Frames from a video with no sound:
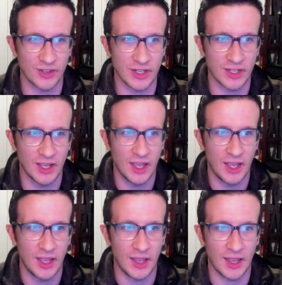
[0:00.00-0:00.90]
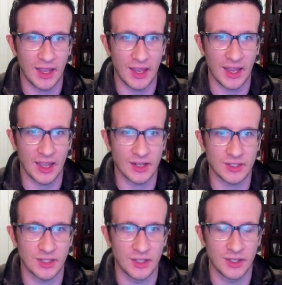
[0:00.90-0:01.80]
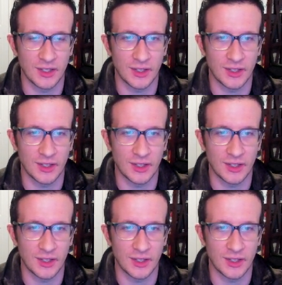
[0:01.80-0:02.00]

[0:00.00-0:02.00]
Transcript: theory, and